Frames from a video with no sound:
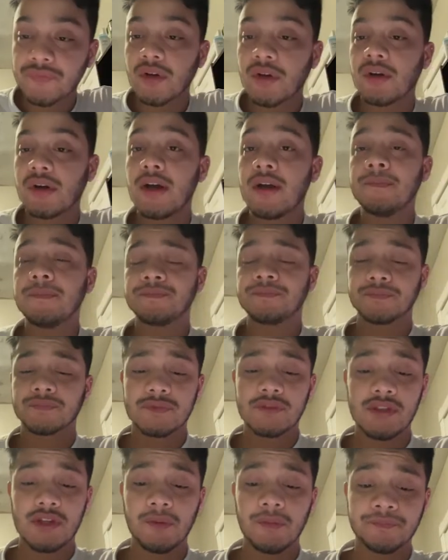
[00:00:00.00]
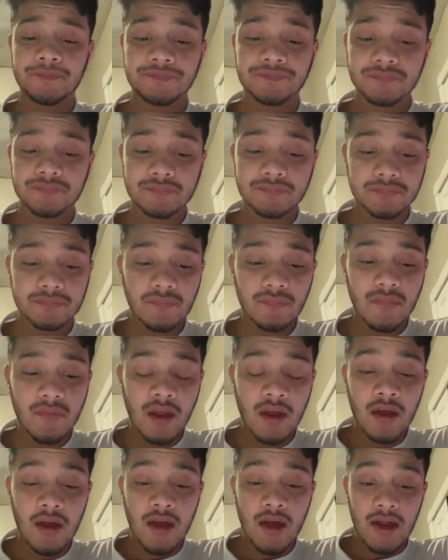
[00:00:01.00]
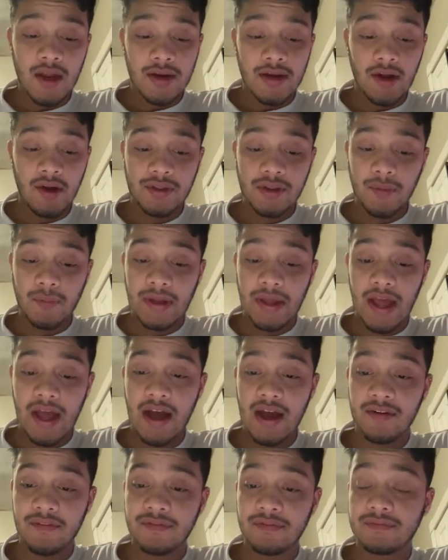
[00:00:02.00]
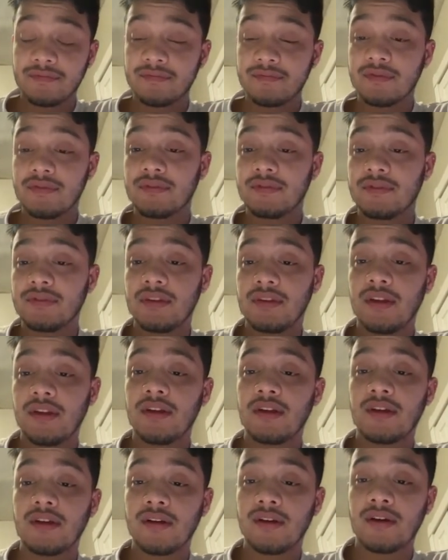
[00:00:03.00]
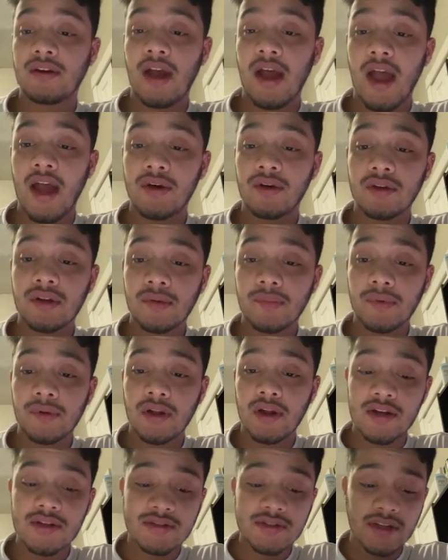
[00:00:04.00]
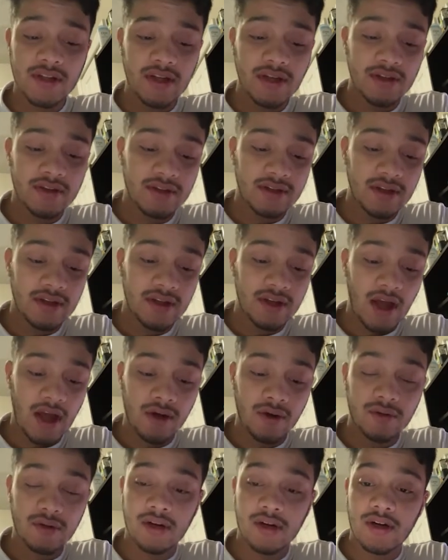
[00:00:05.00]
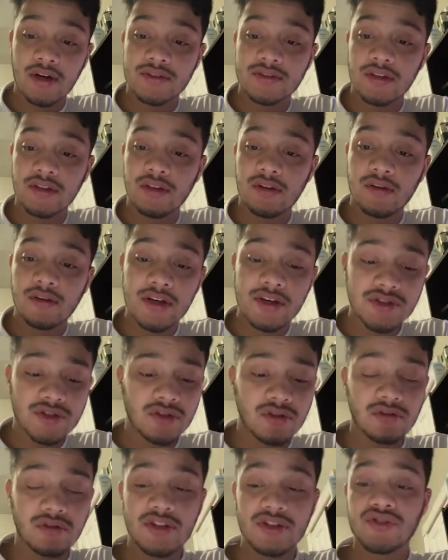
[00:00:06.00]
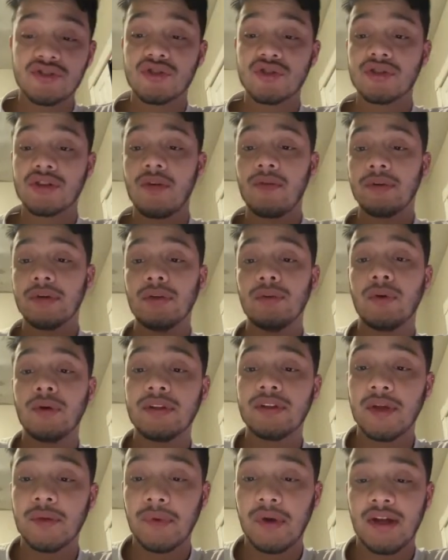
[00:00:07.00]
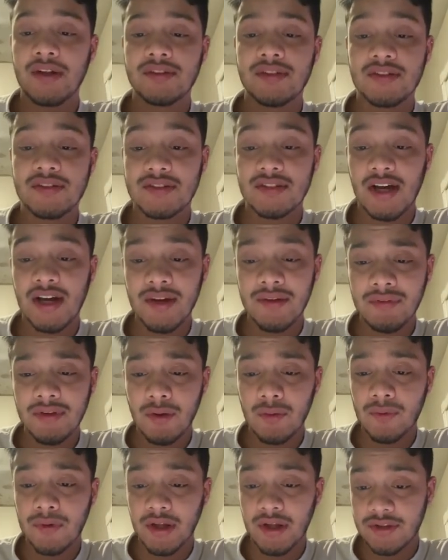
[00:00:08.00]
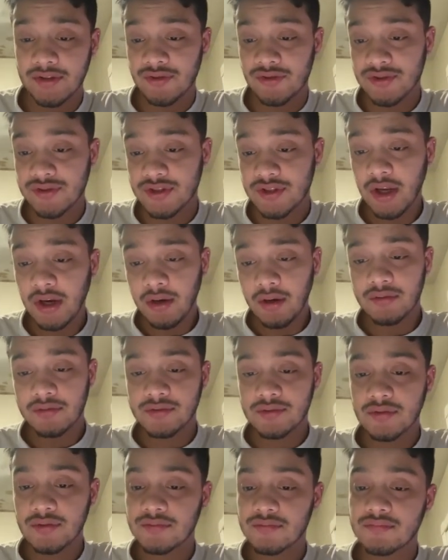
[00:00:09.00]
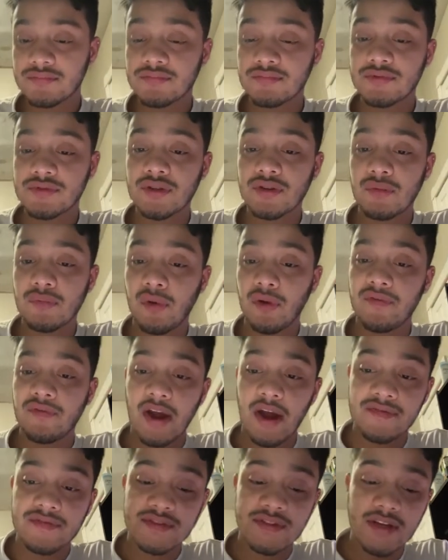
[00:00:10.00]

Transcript: Okay, so now that we have the angular velocity and the angular acceleration, let's just evaluate them at the time that we're interested, so 0.5